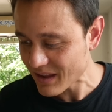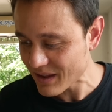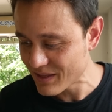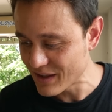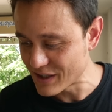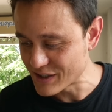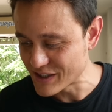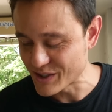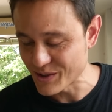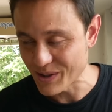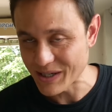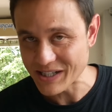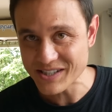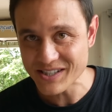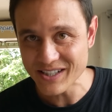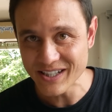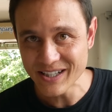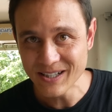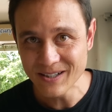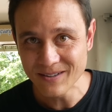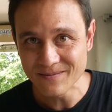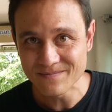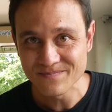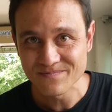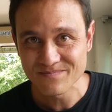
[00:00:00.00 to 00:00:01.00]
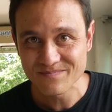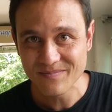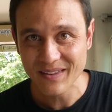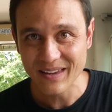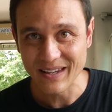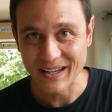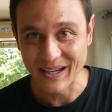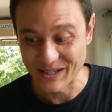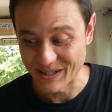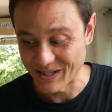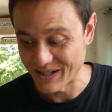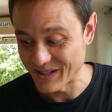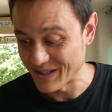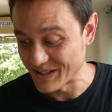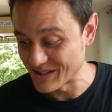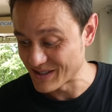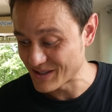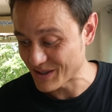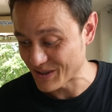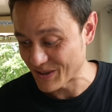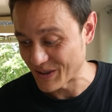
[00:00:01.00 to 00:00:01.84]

The dressing, yeah, it is